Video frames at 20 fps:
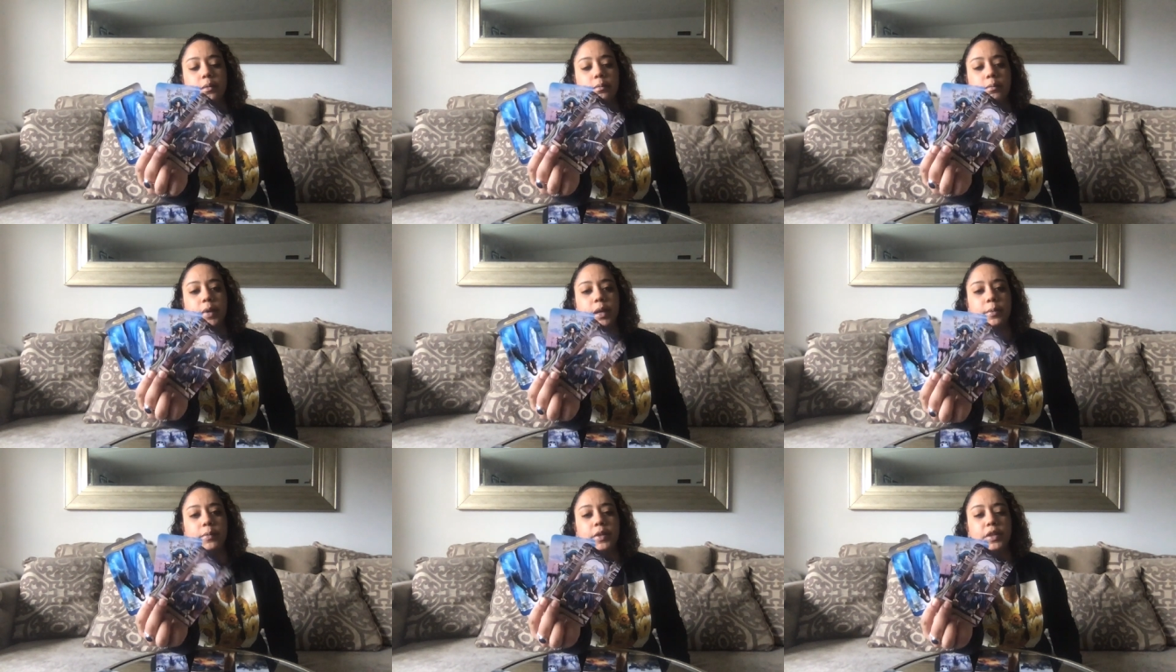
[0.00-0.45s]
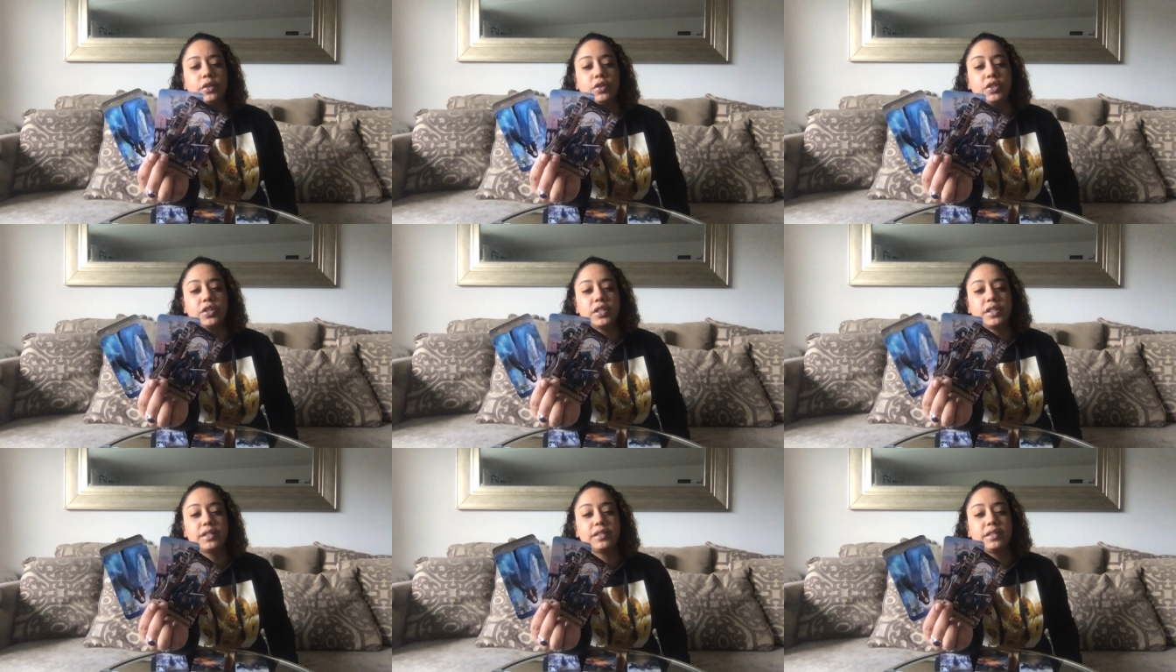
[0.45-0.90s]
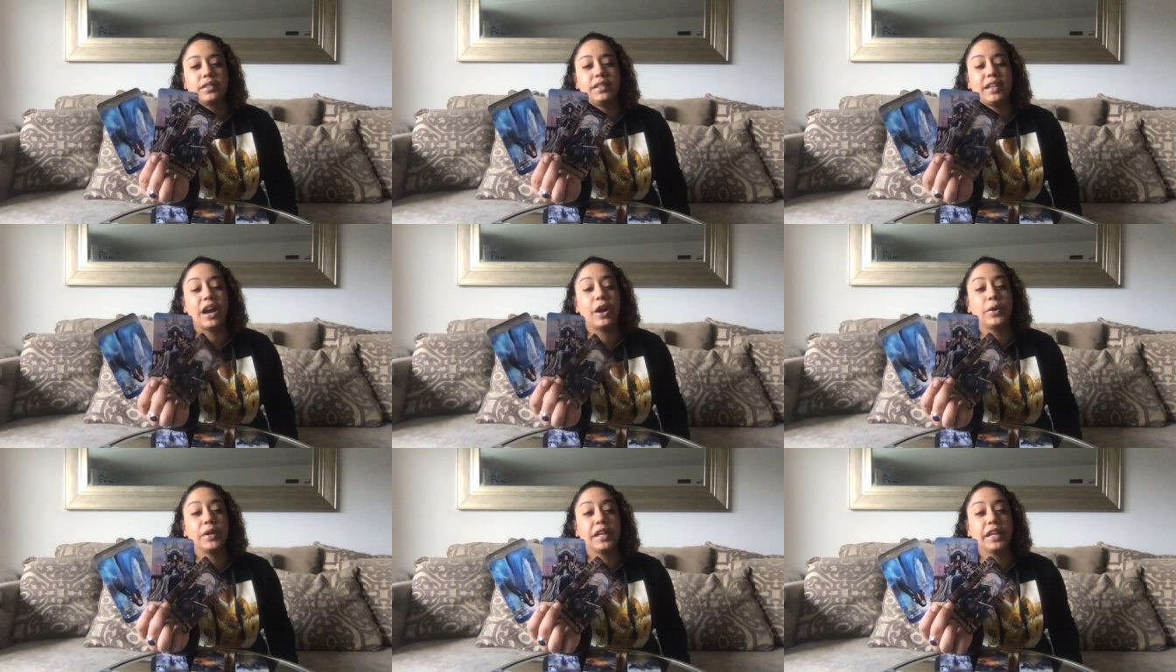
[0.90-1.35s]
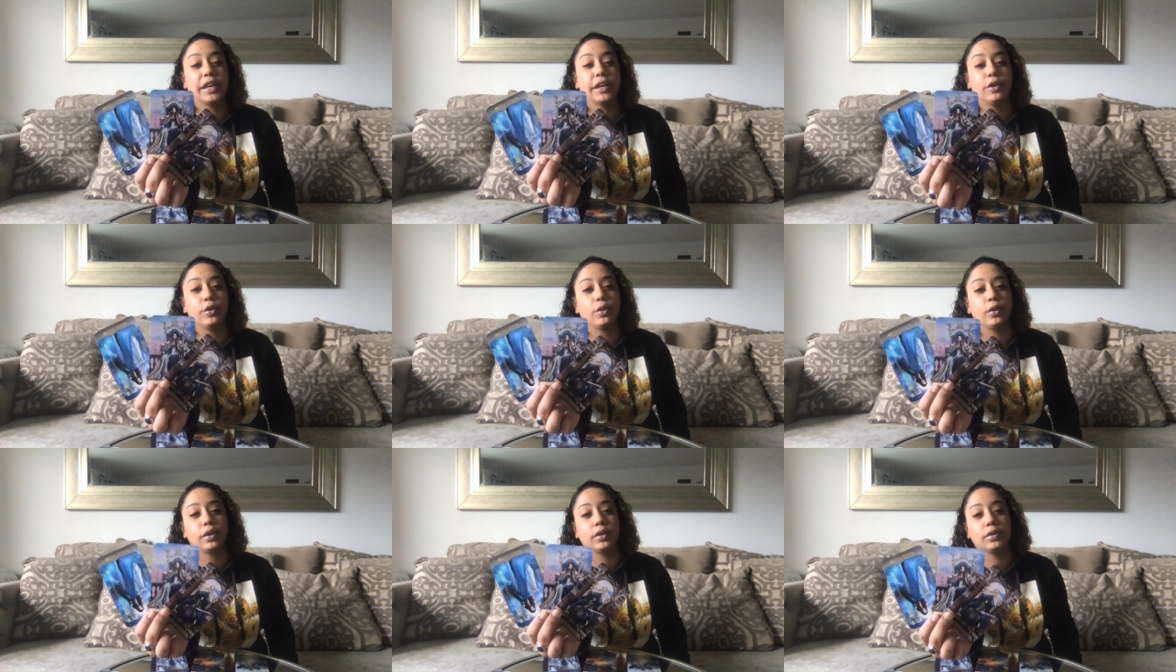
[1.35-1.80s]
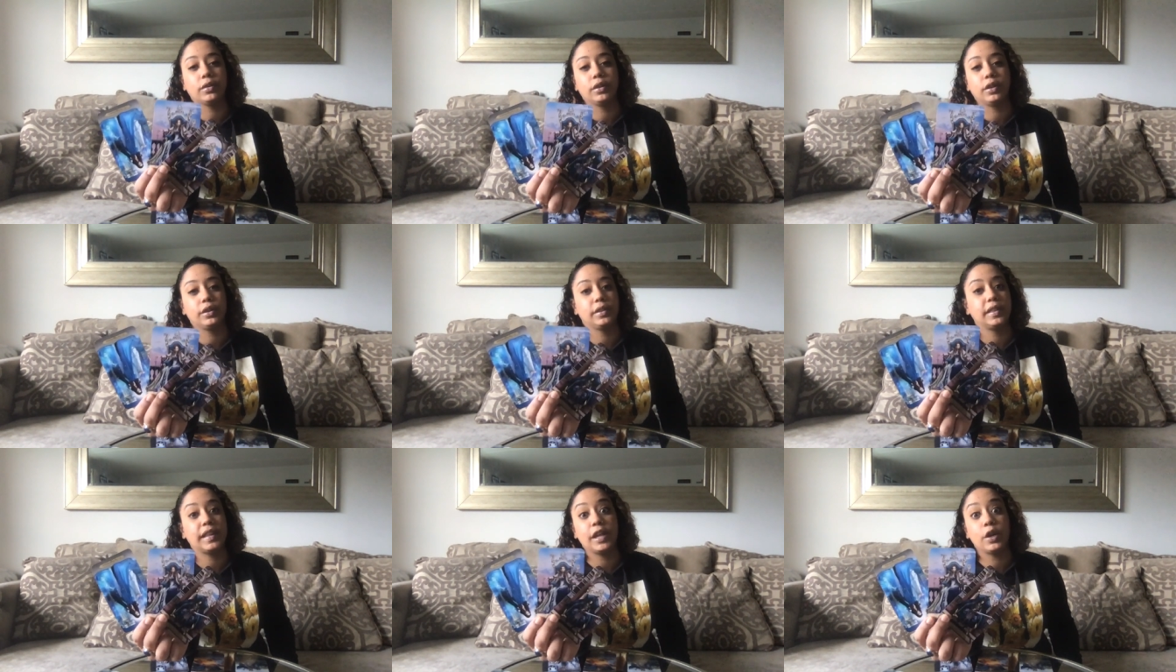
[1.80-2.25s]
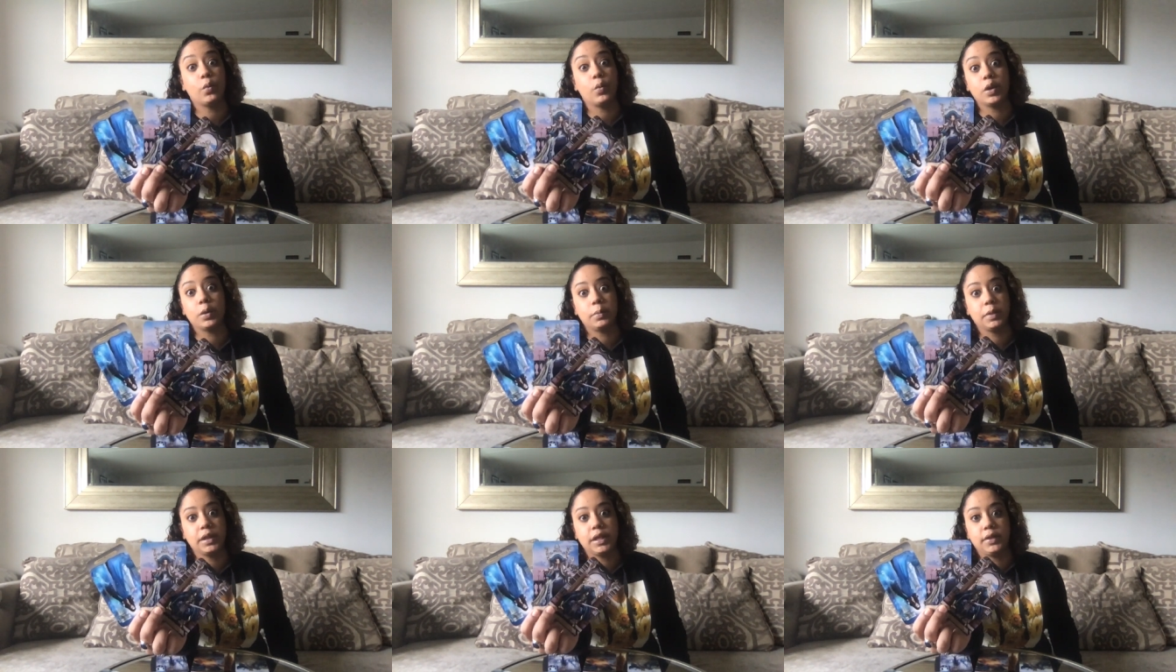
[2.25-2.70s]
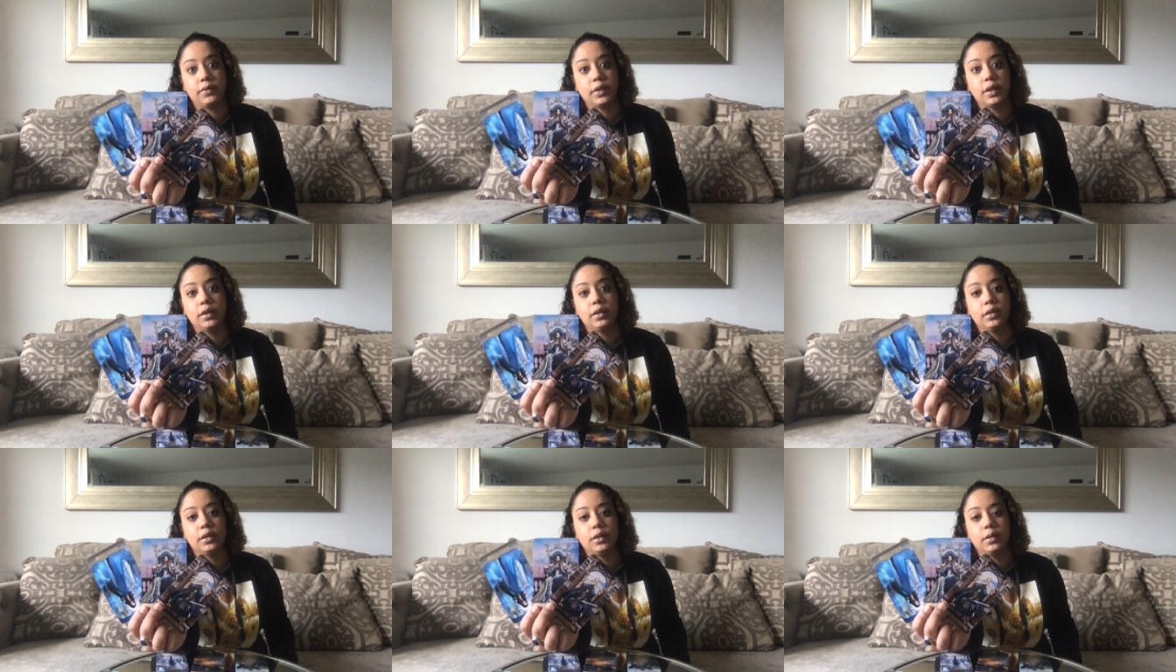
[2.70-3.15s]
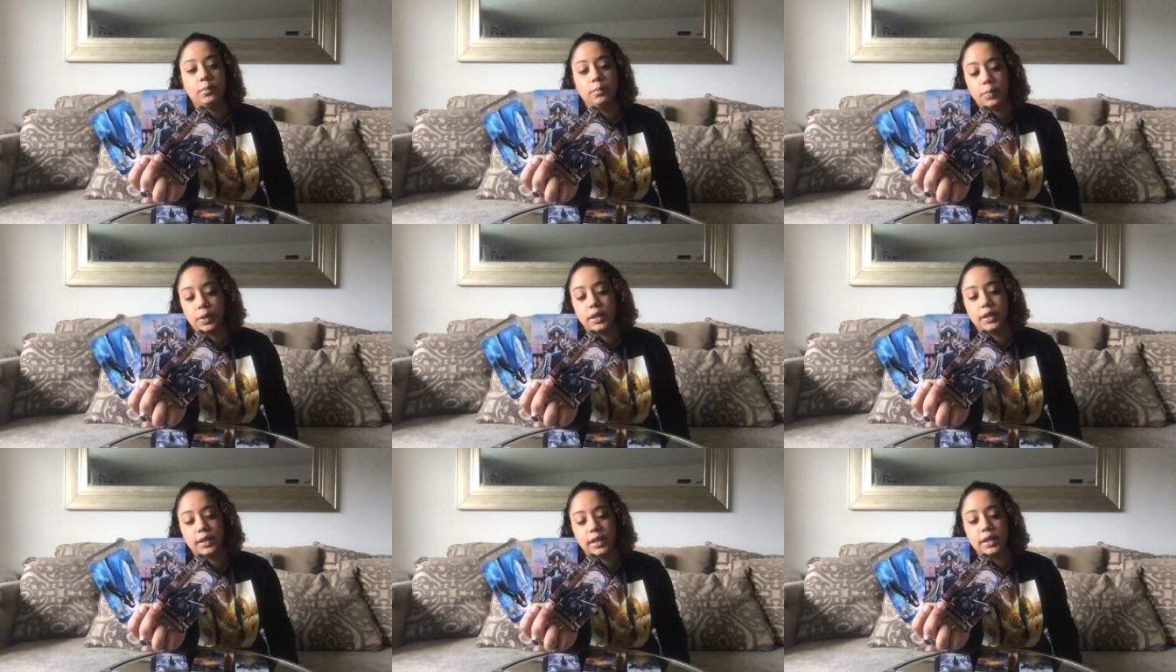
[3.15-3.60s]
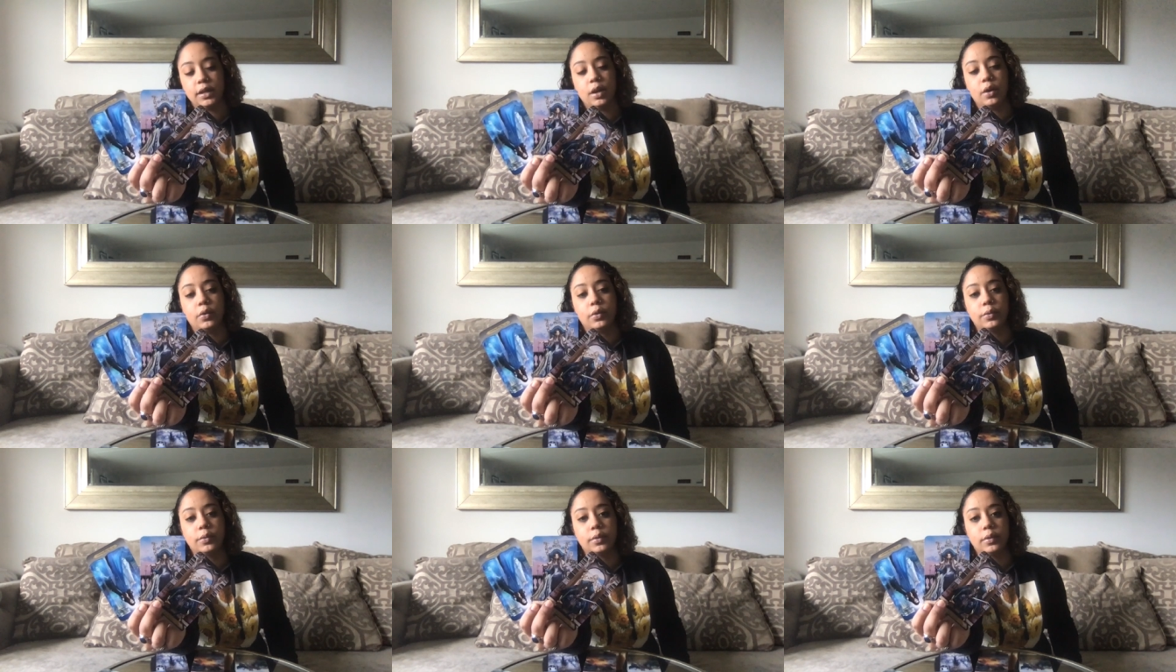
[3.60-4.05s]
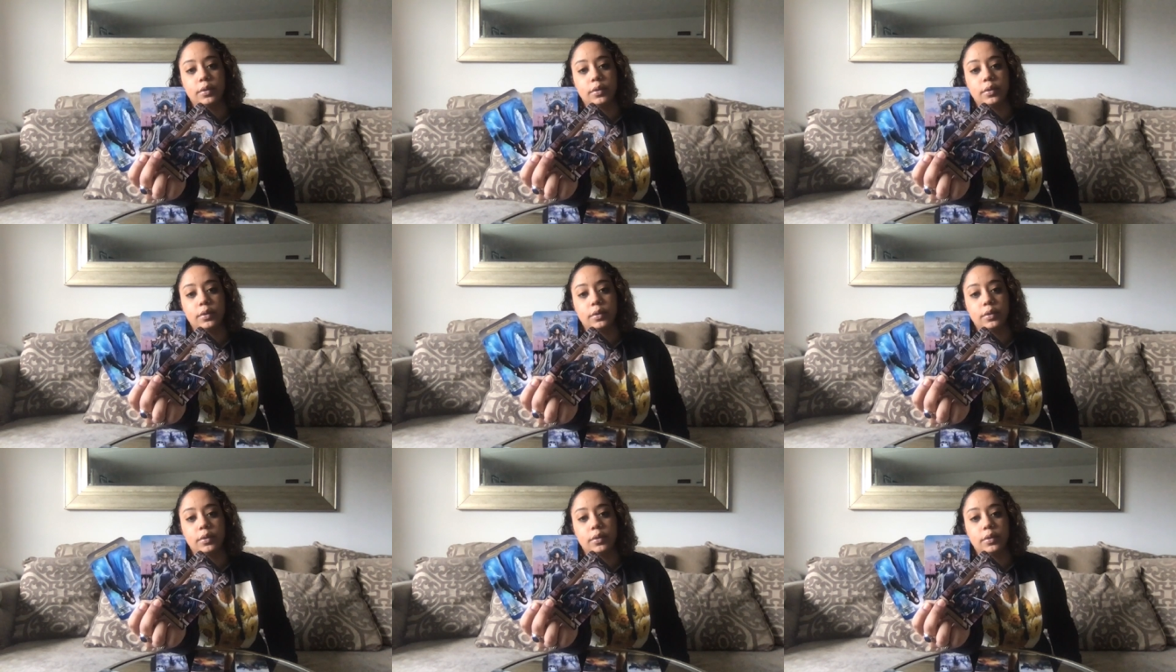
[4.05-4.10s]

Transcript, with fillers: Maybe they're just doubting it, or they don't want to believe it, but they know.